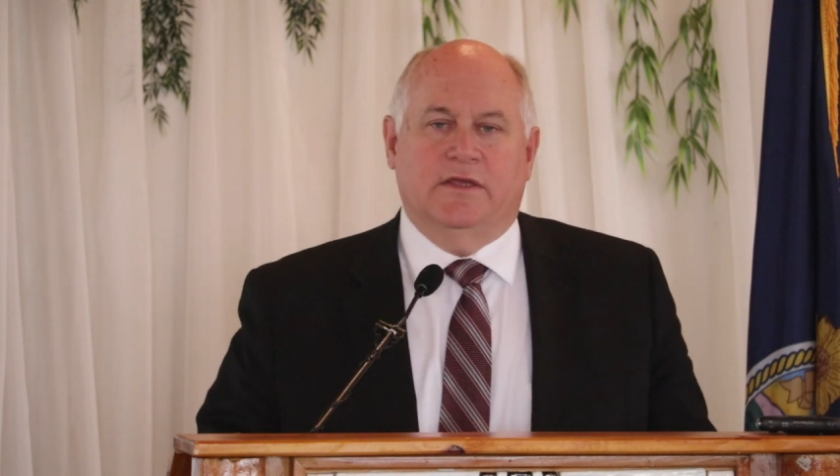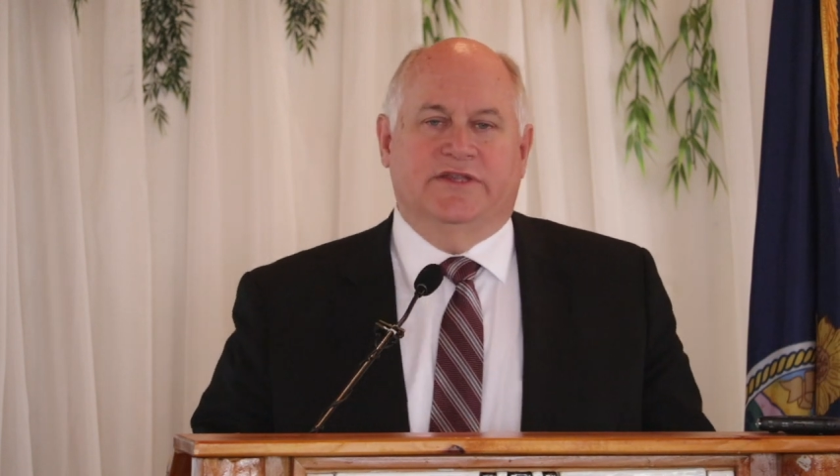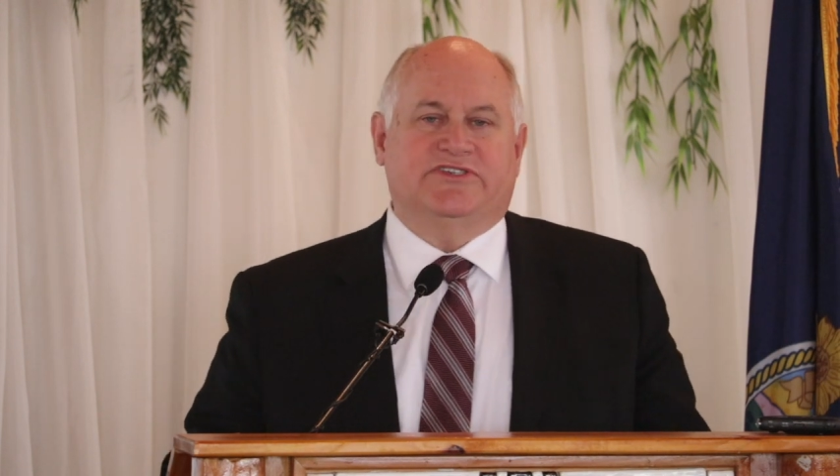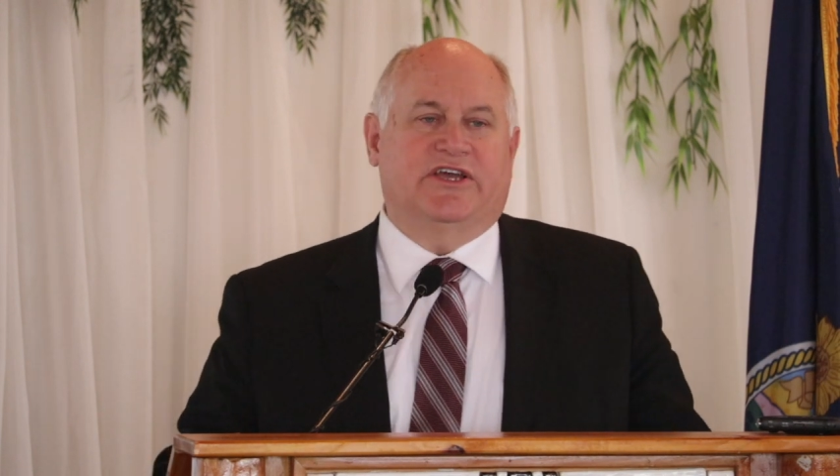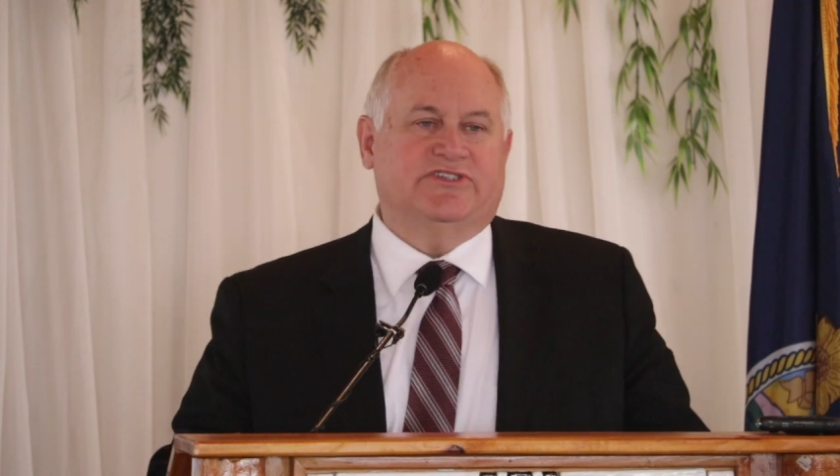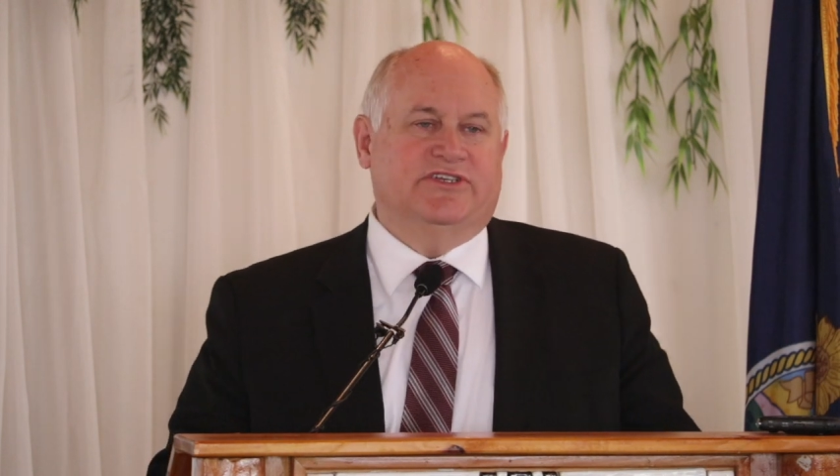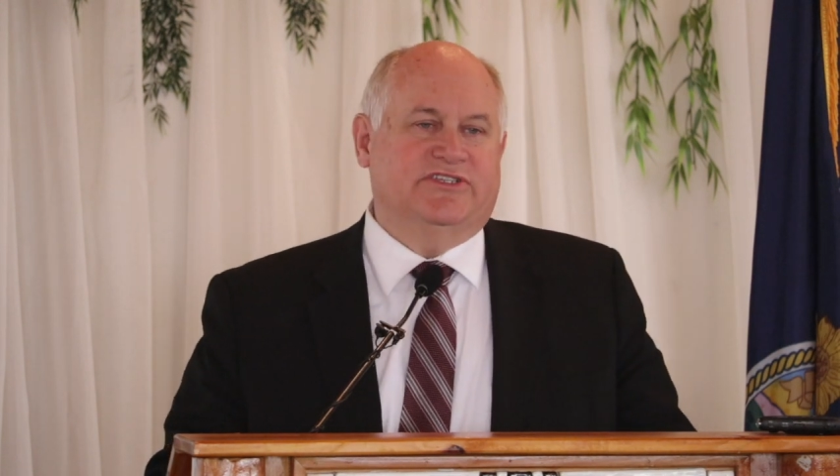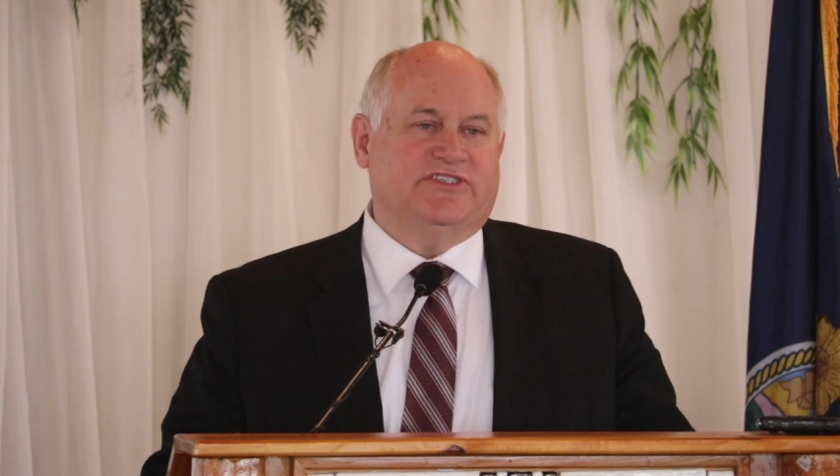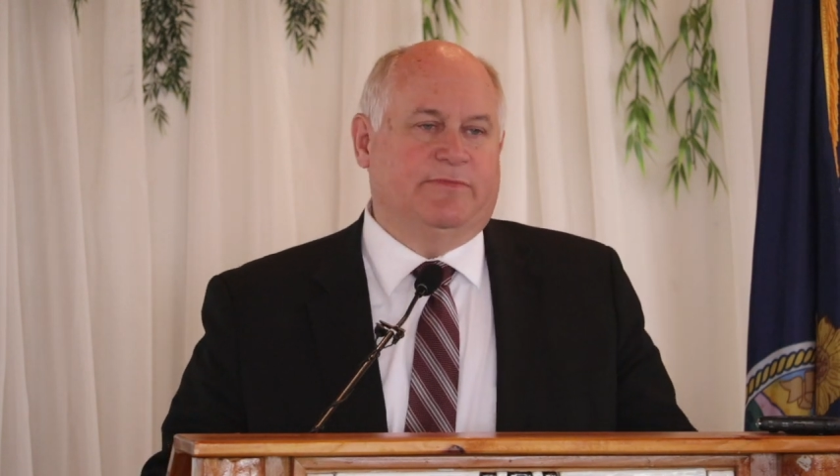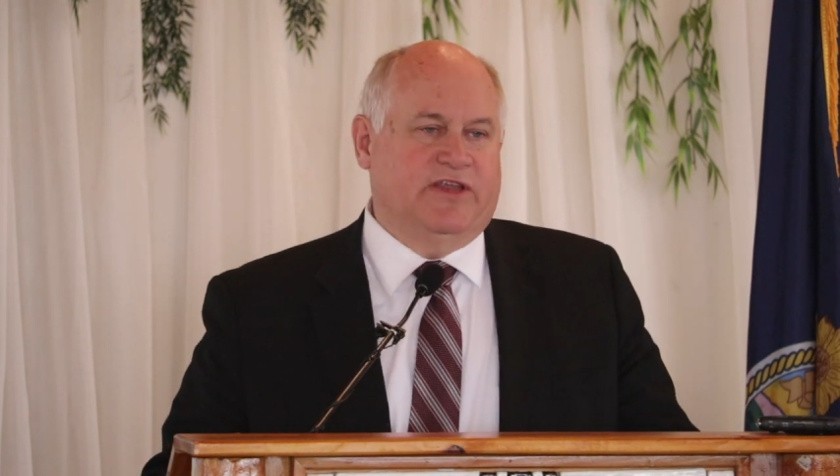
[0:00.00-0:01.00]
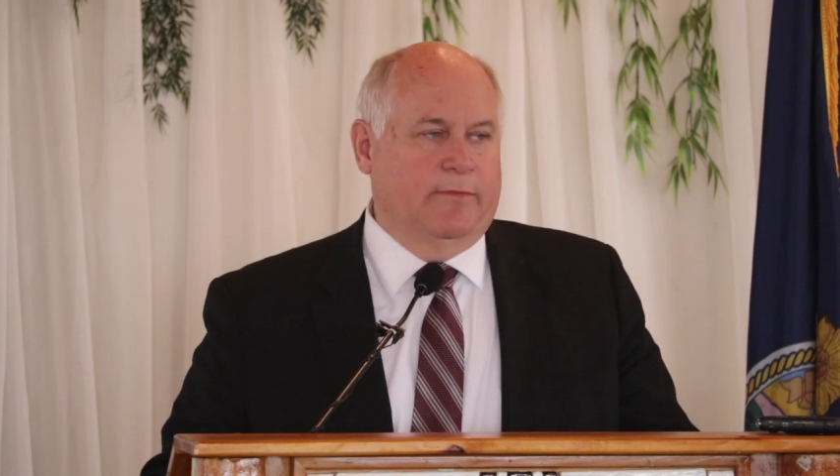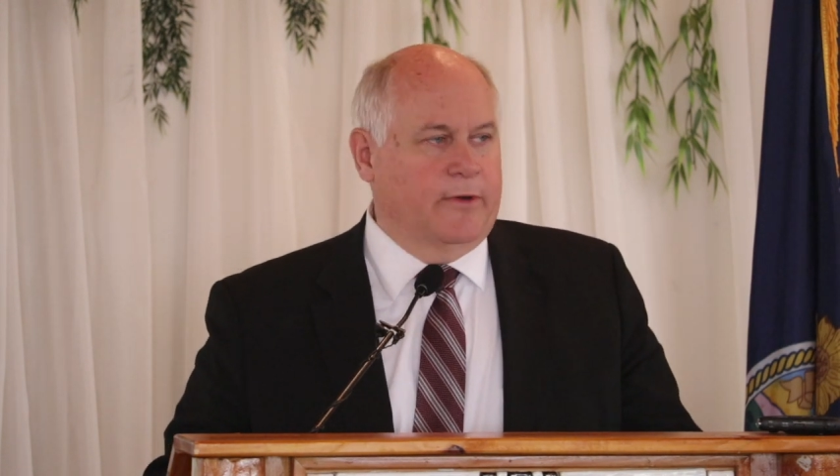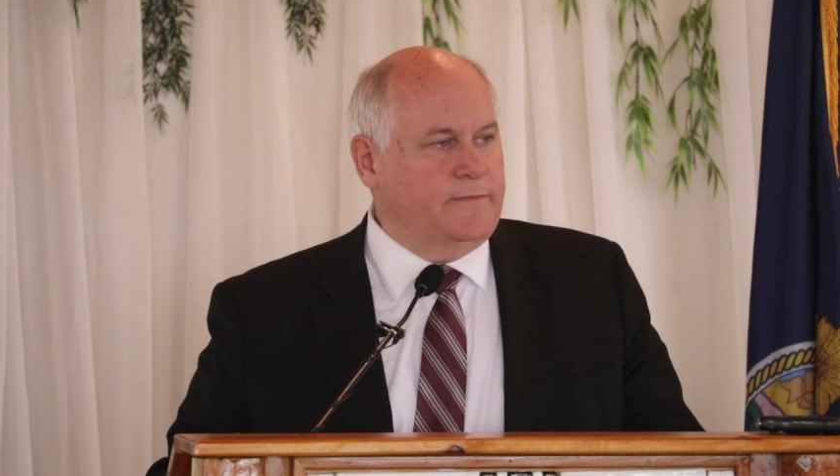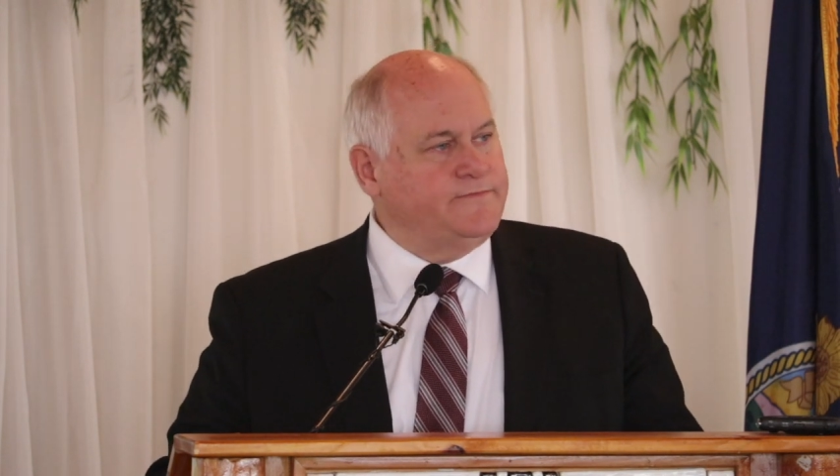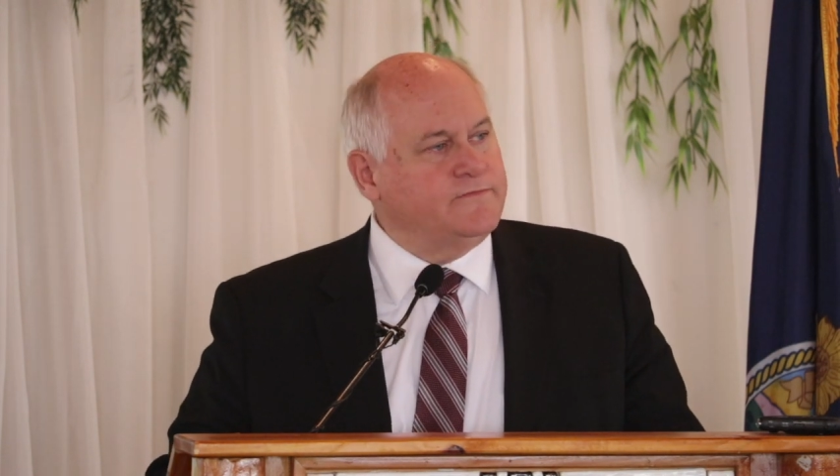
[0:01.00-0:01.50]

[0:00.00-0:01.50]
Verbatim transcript: in session in September,